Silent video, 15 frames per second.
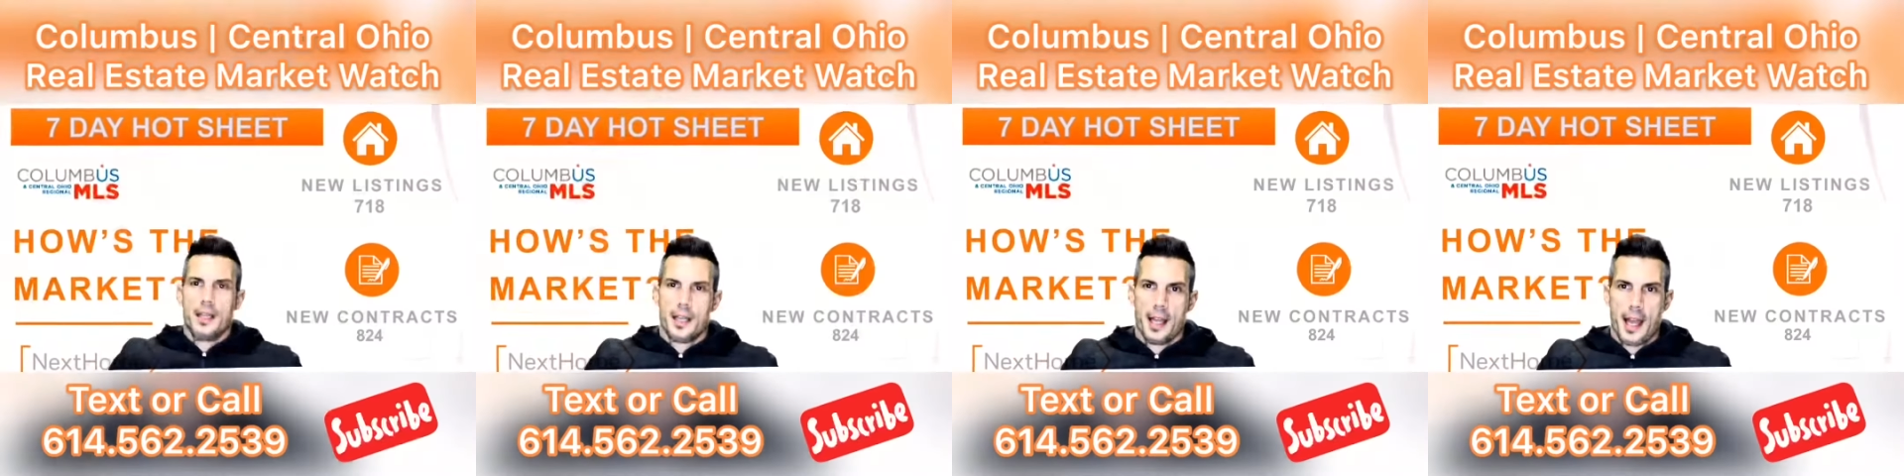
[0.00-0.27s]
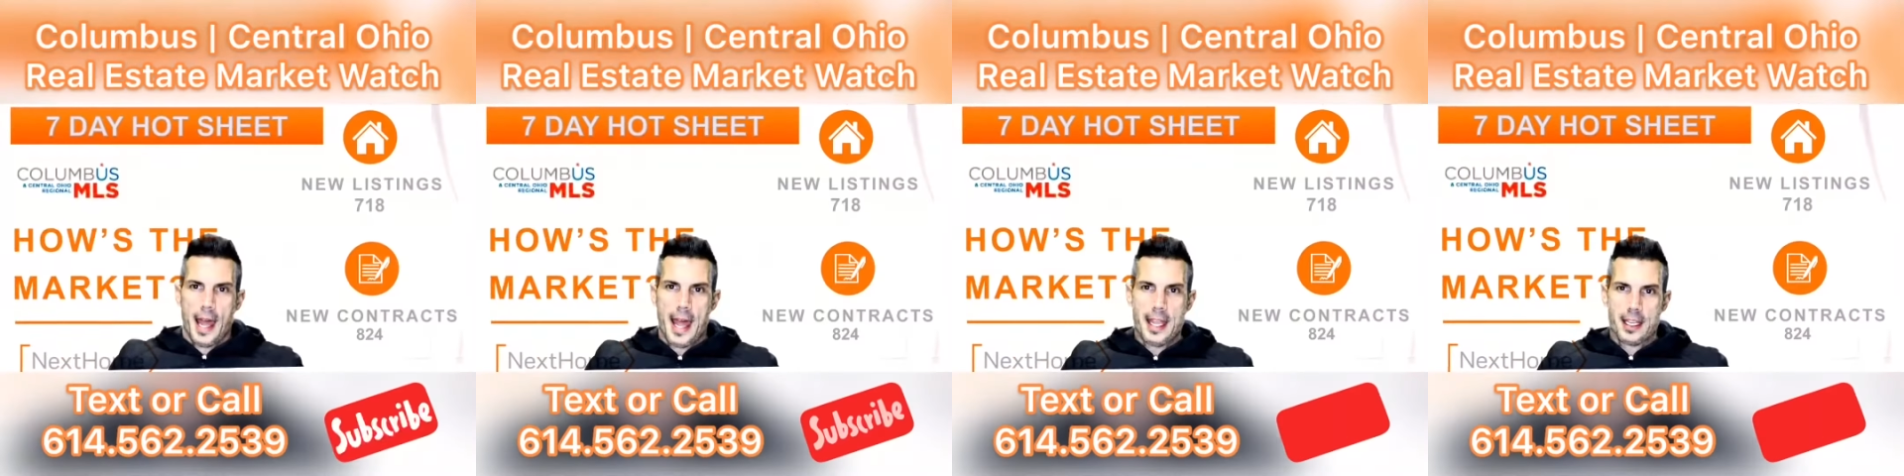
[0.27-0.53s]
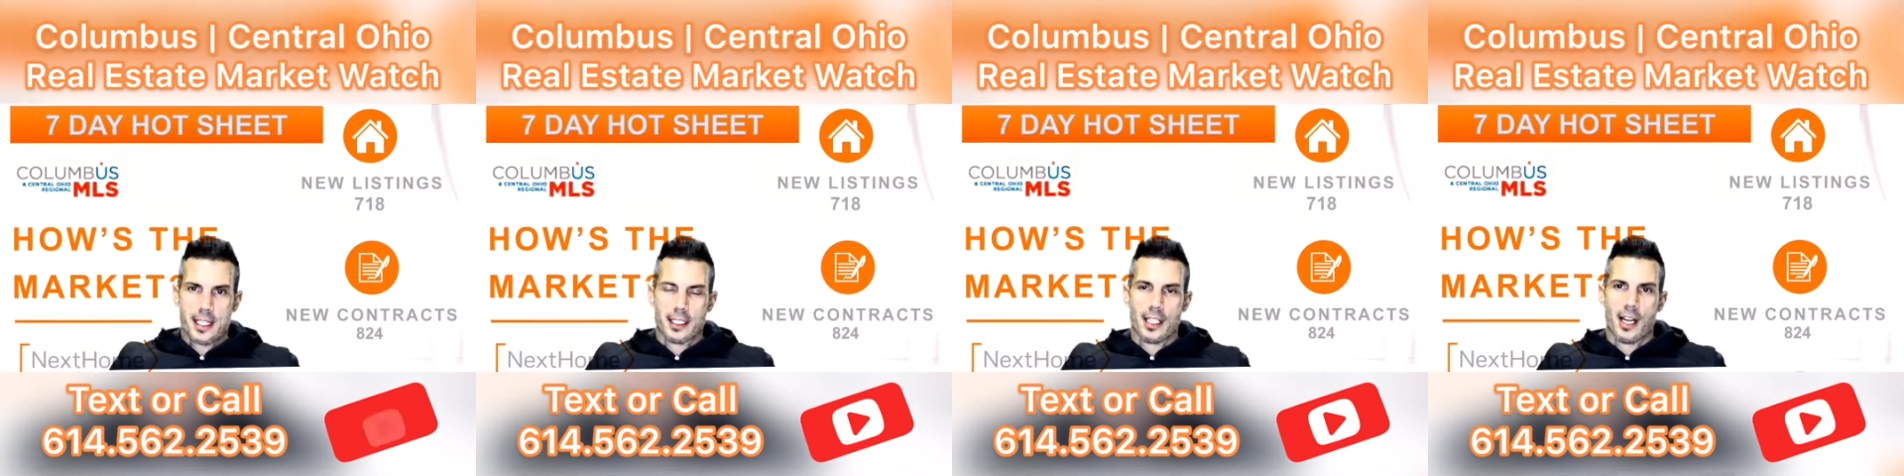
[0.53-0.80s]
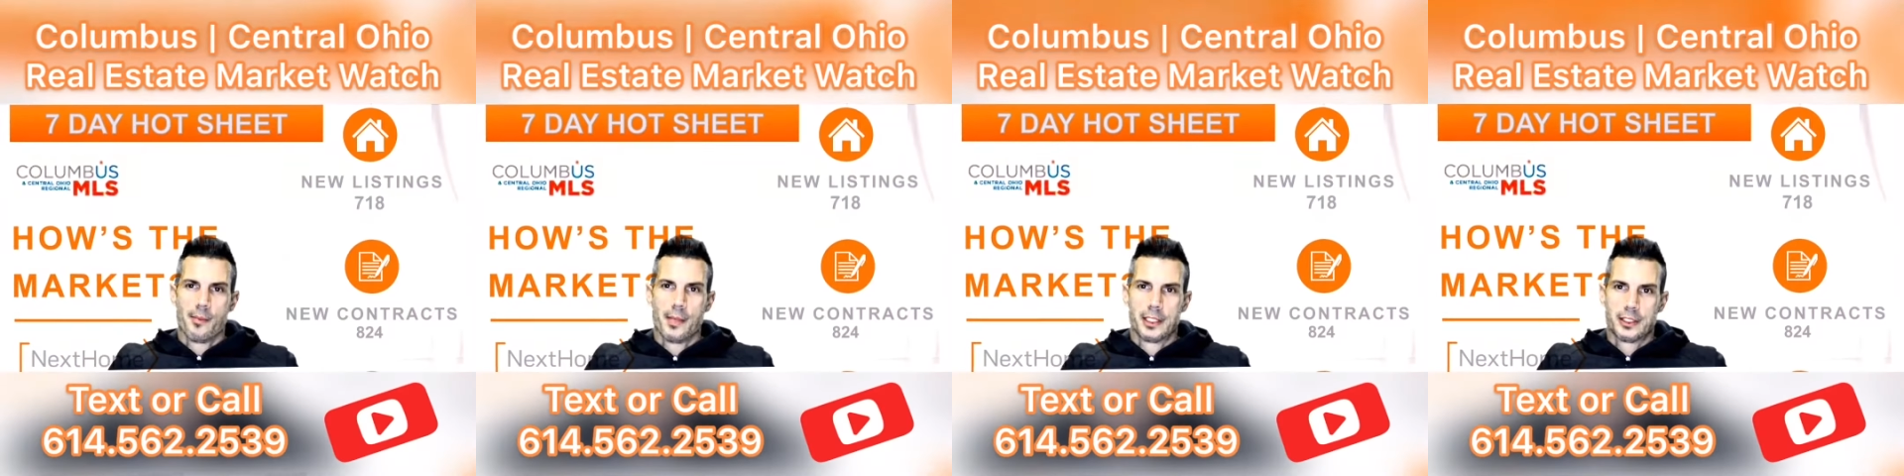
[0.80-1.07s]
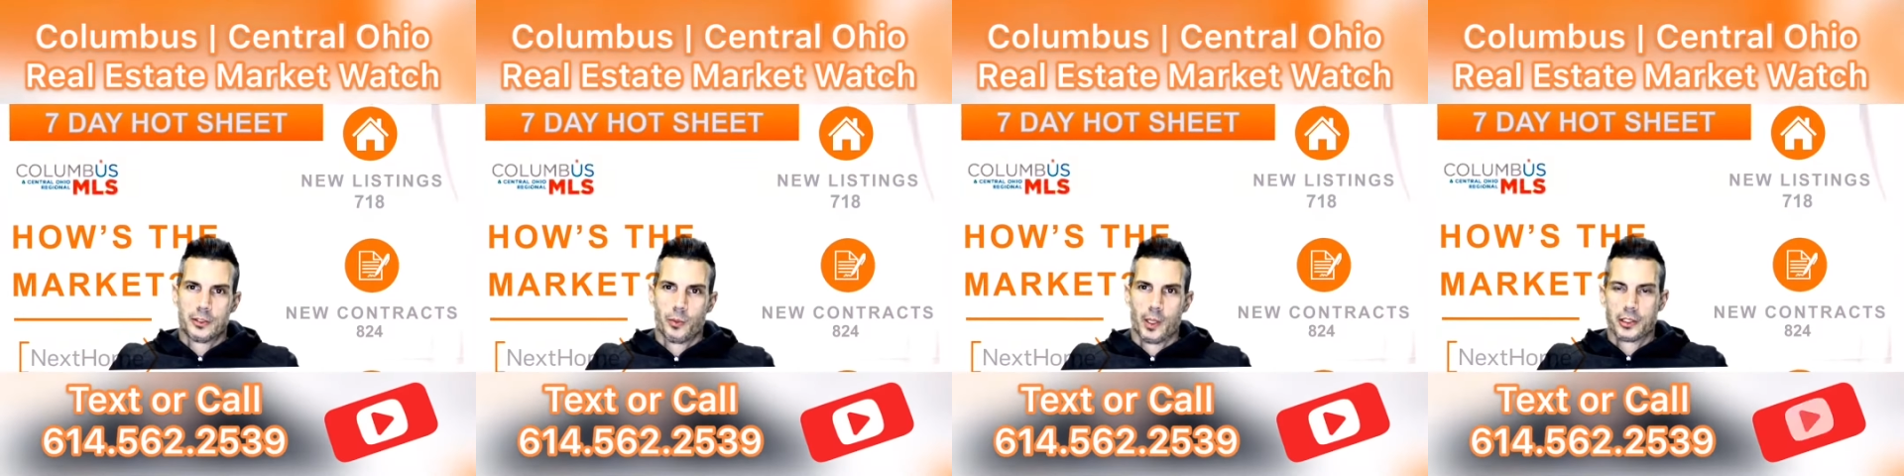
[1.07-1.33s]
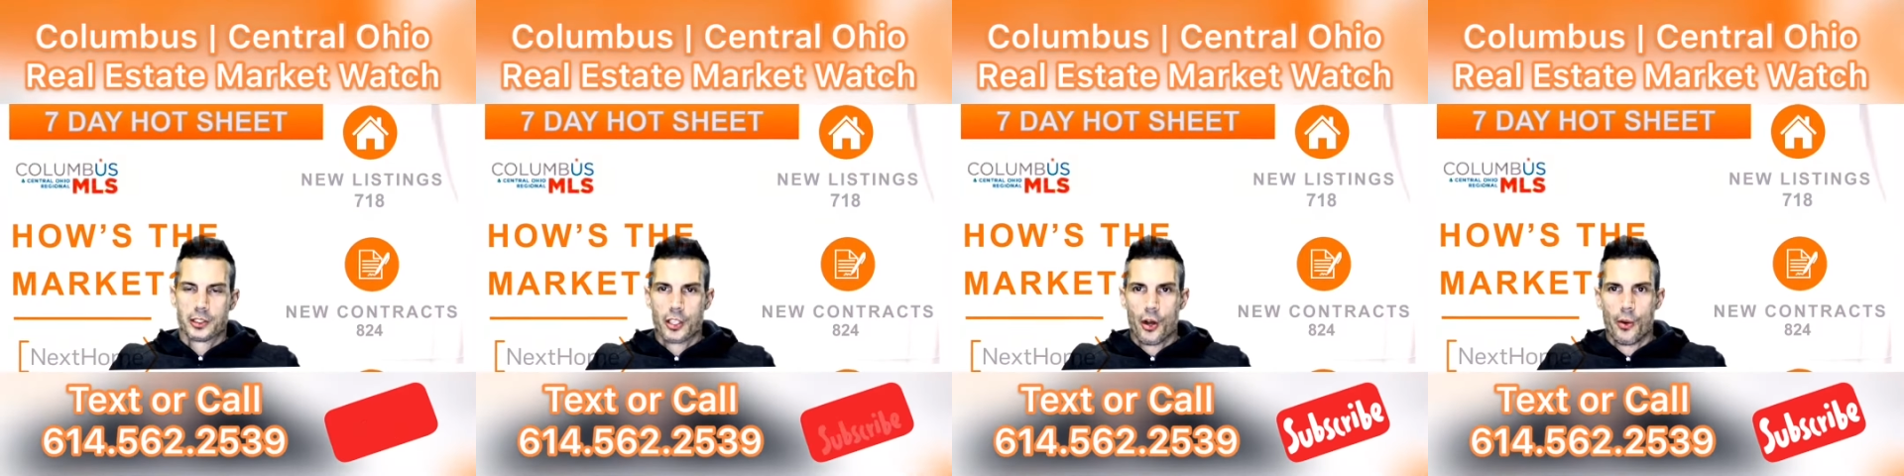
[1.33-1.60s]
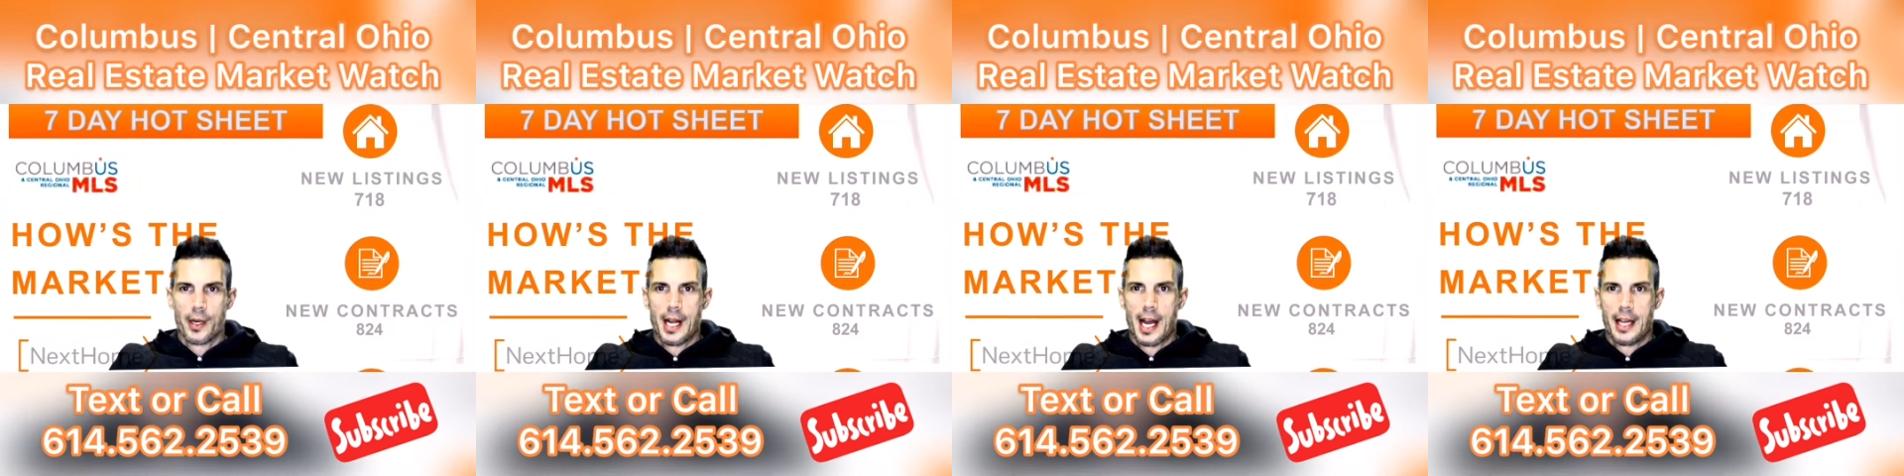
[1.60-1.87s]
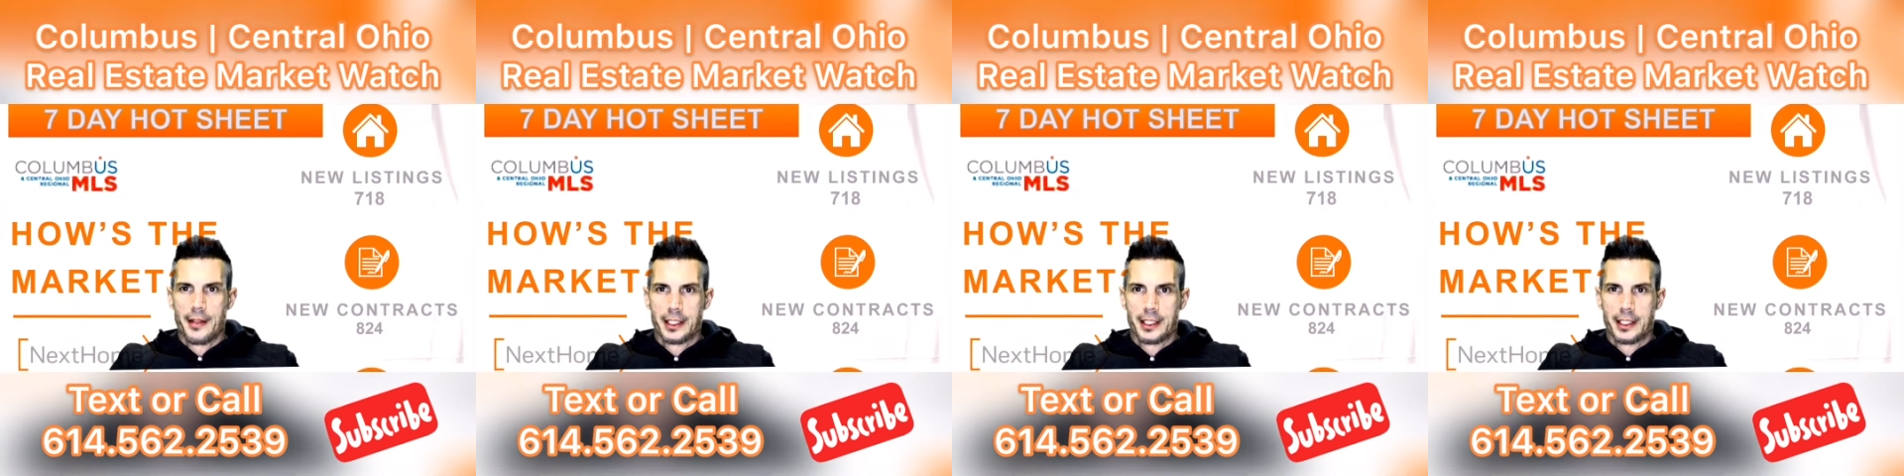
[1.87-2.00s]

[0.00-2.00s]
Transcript: Hey Columbus, what's going on?